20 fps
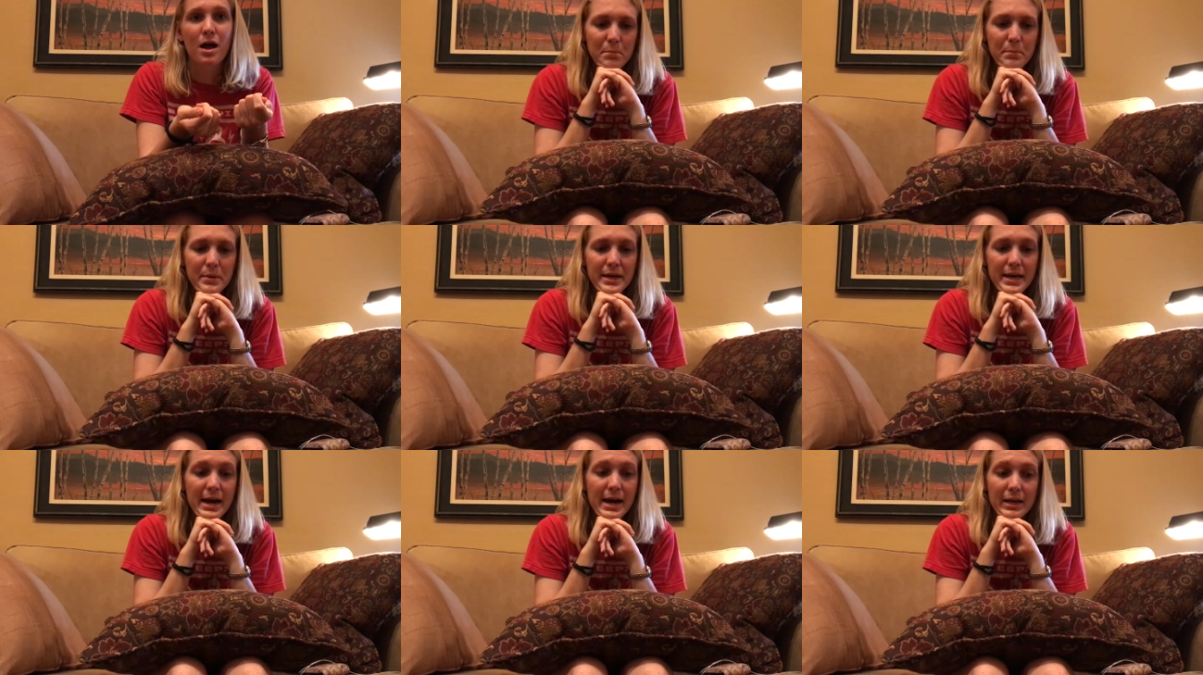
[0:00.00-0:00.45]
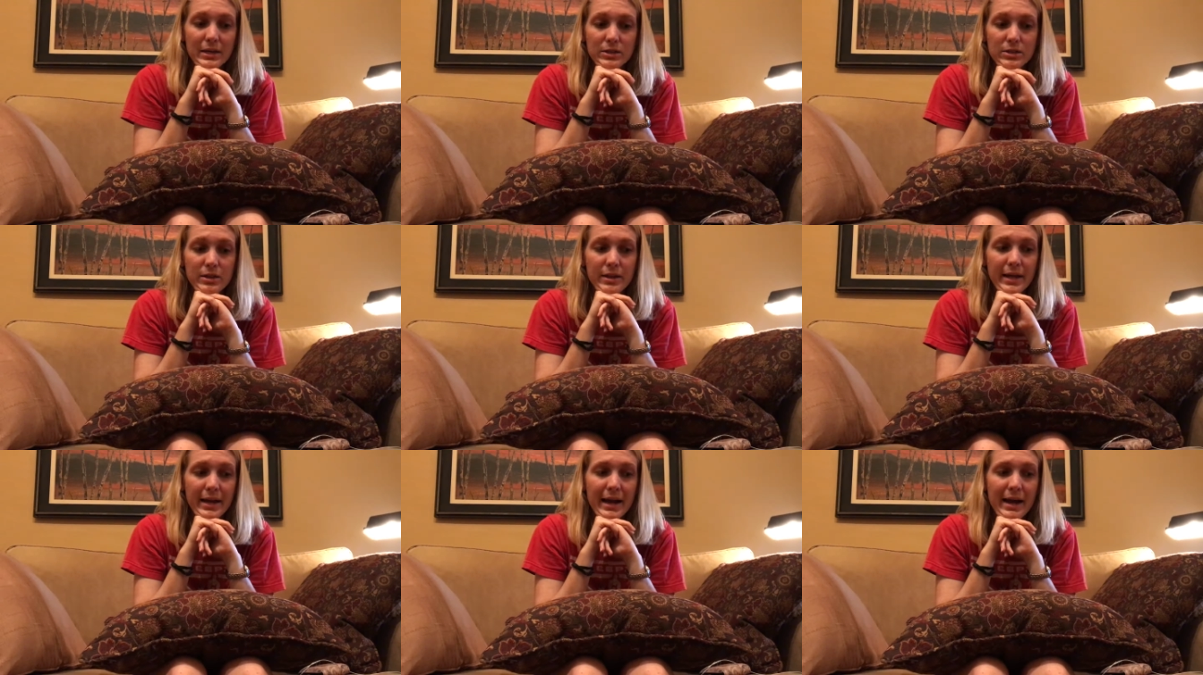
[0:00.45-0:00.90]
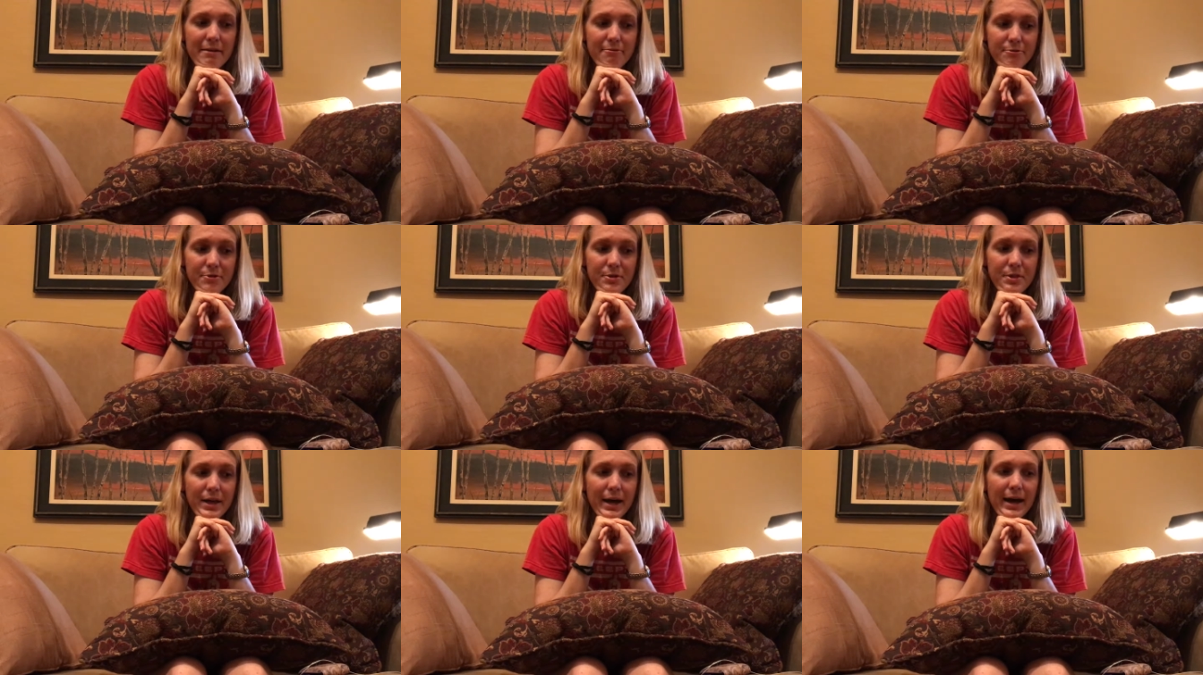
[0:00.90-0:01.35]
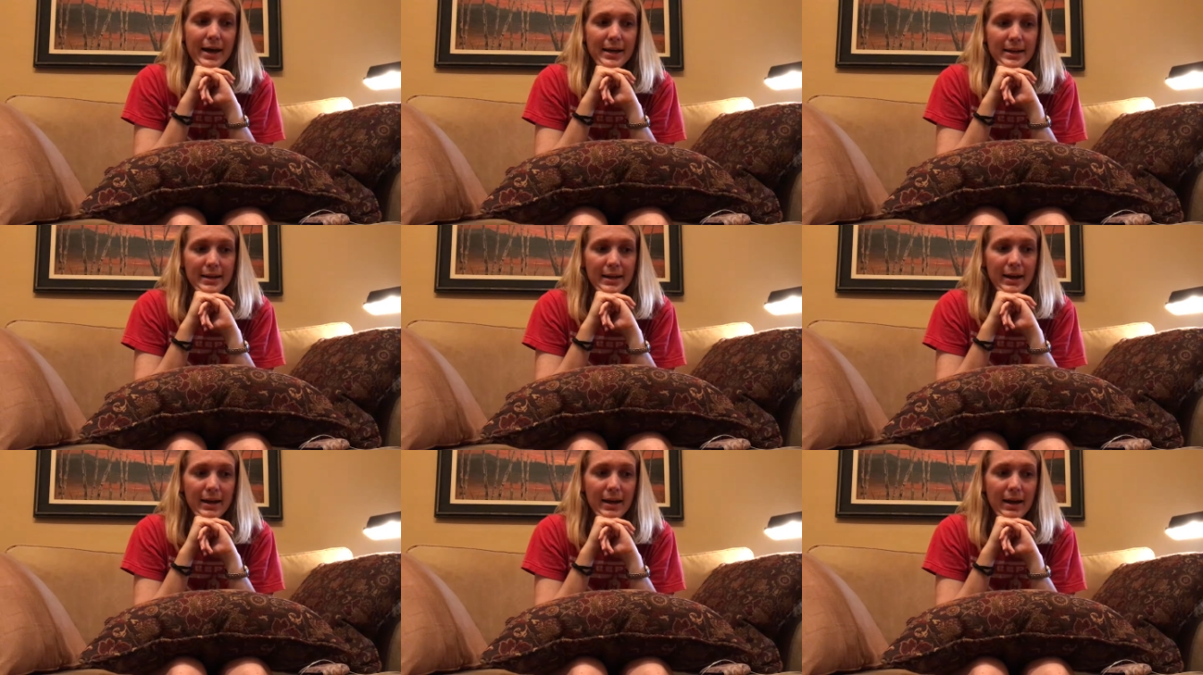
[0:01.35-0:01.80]
But yeah, so then after that,
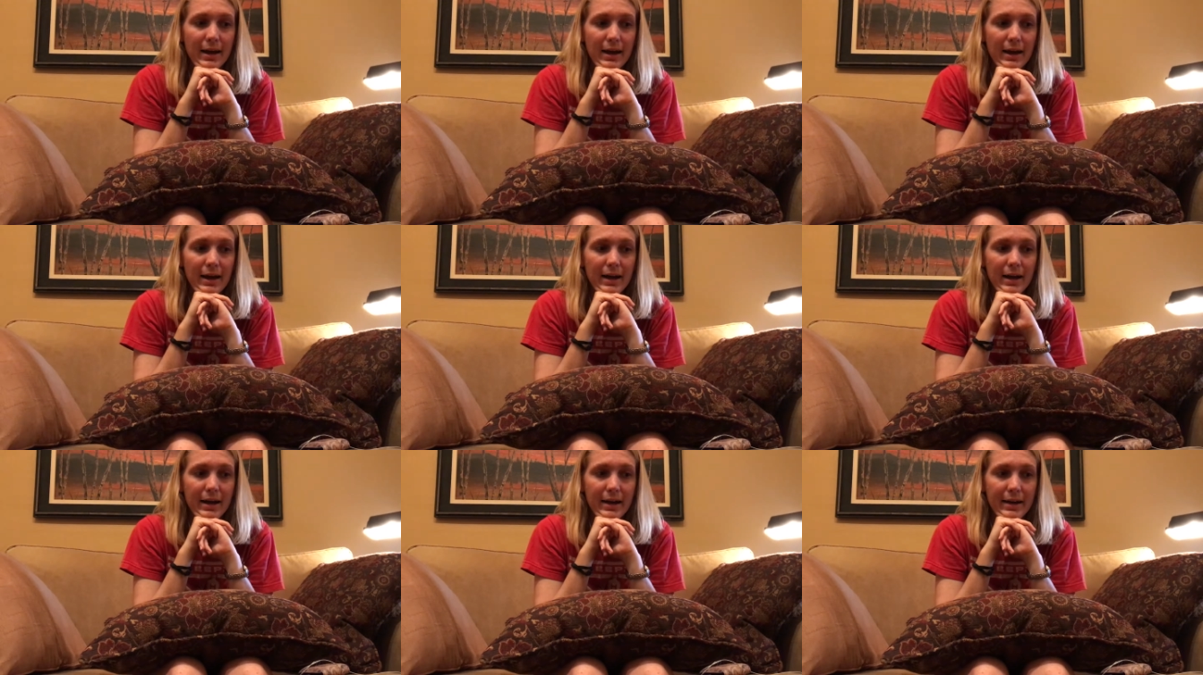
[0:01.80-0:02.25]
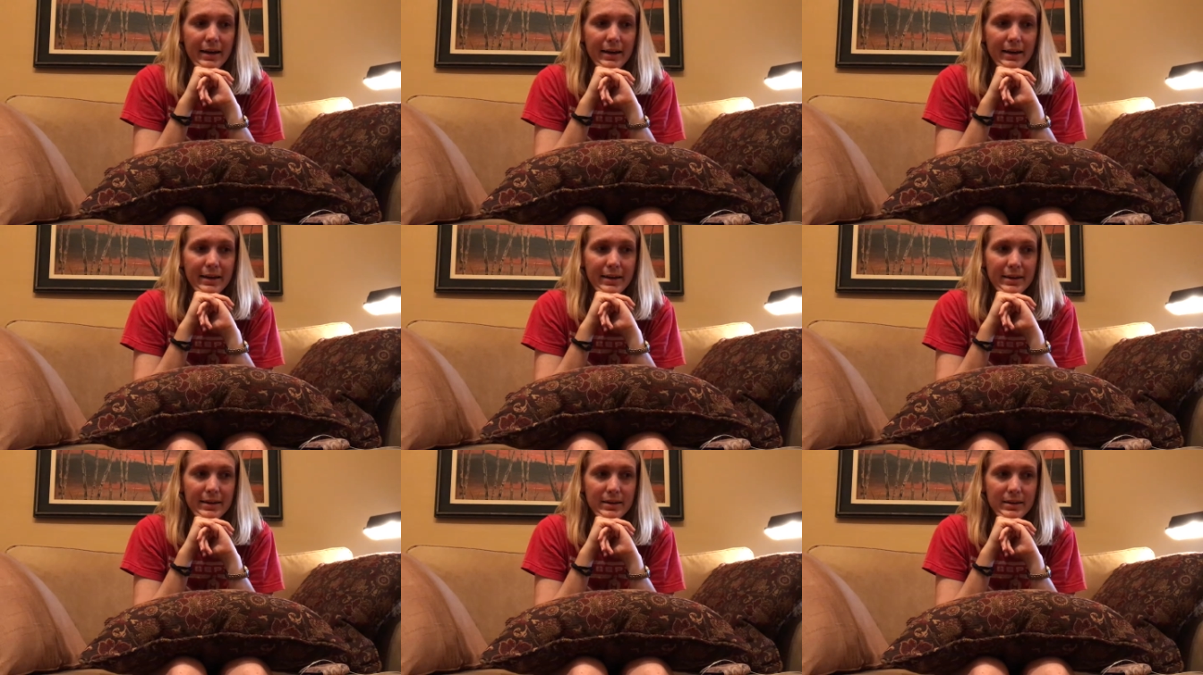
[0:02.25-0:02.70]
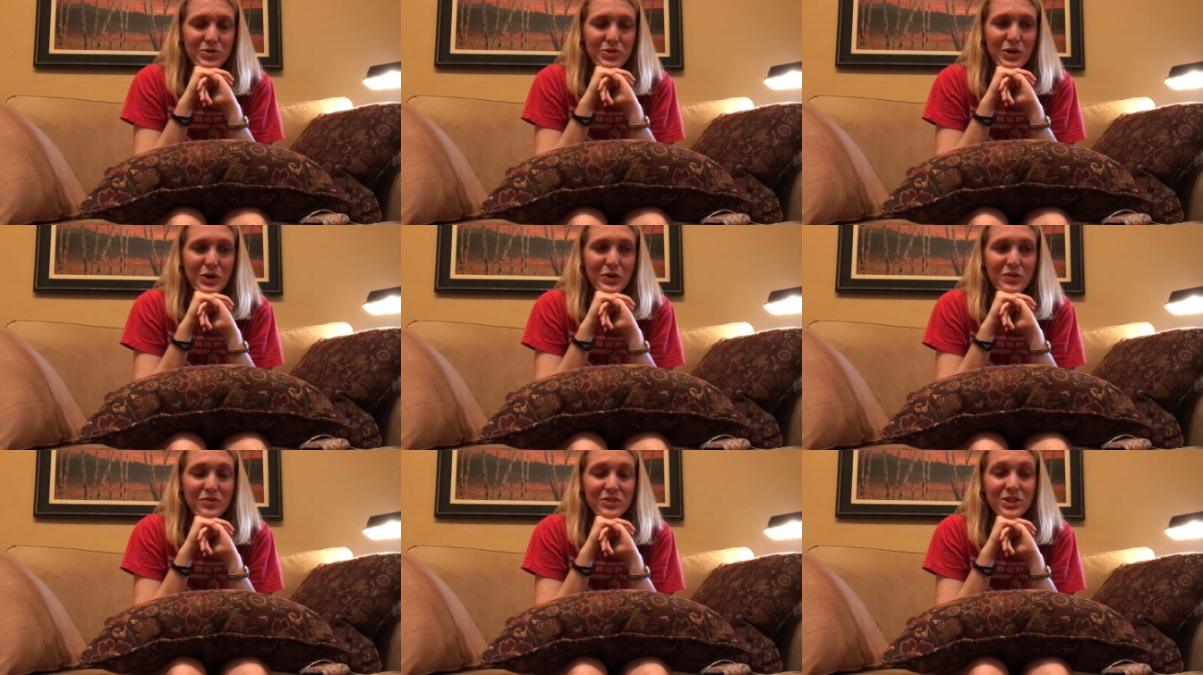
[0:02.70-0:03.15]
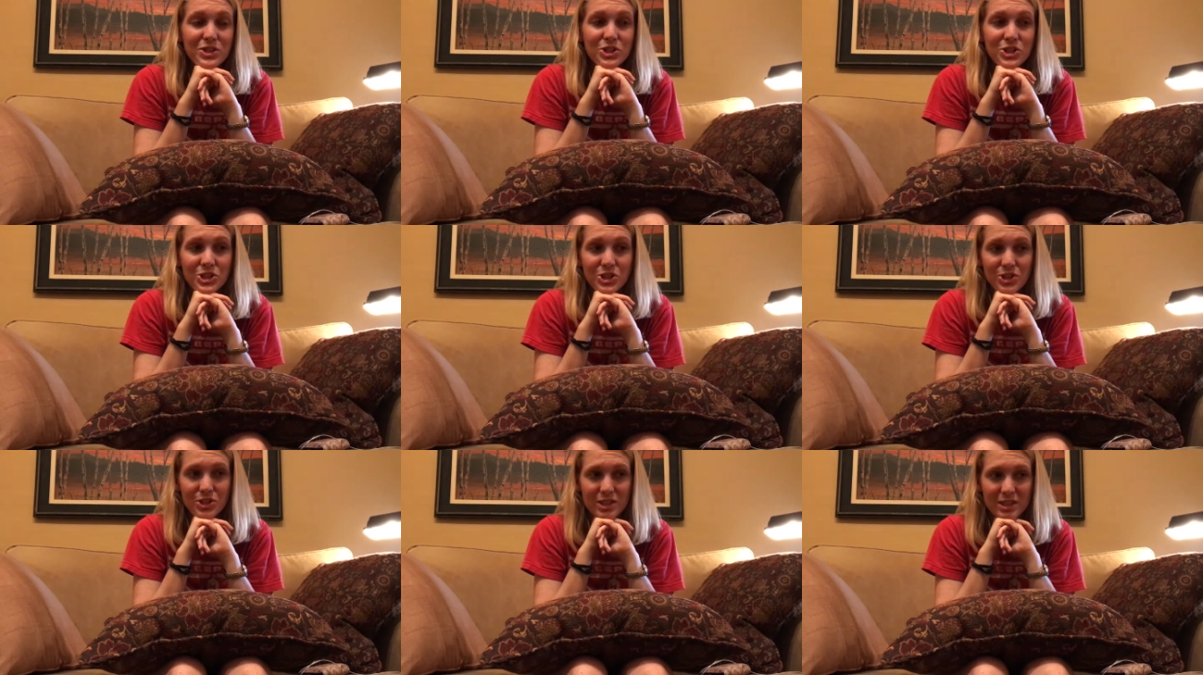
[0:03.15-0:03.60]
I drove to
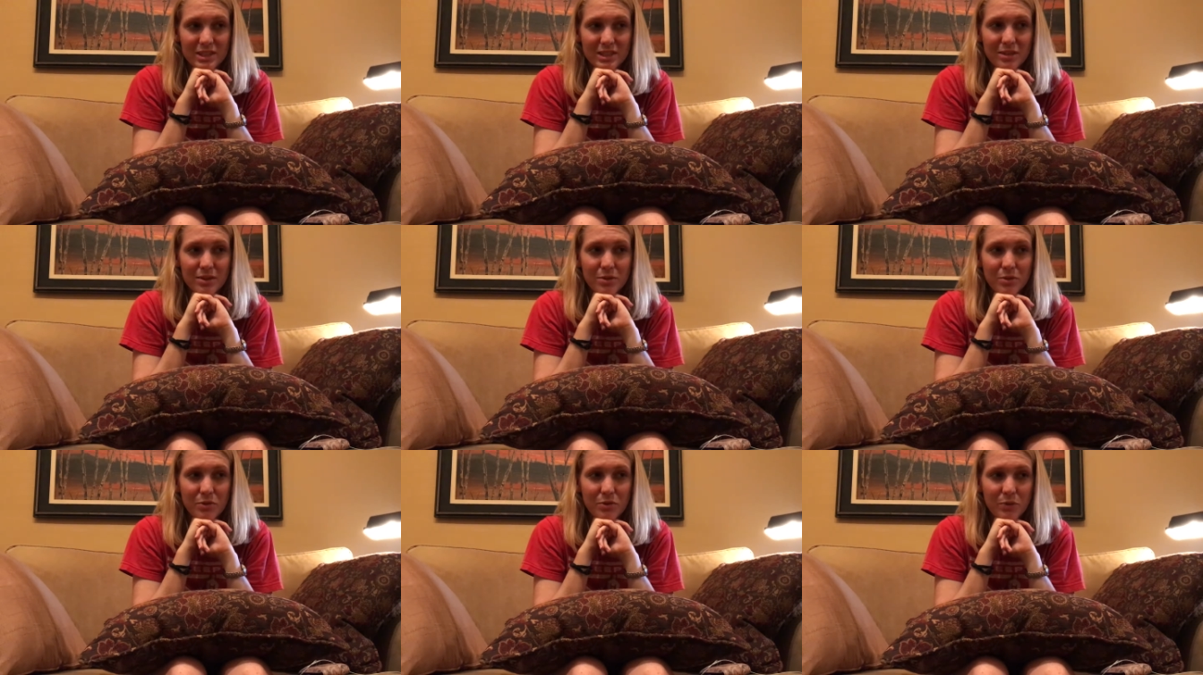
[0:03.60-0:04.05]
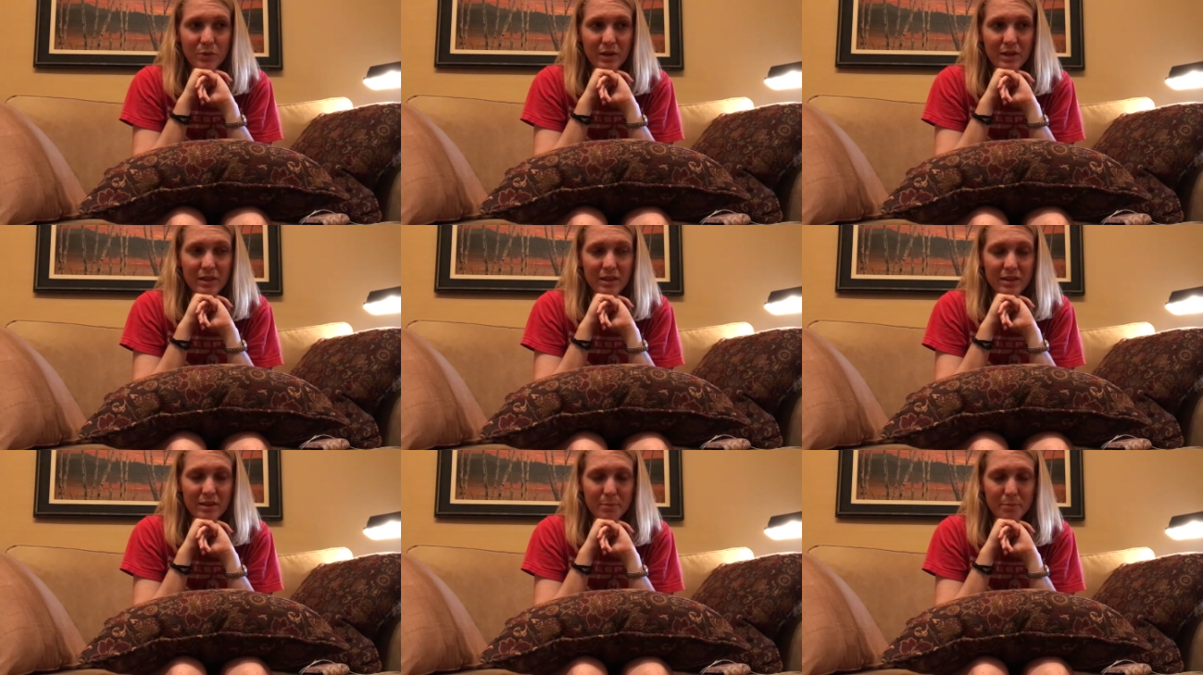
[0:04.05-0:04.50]
Jersey with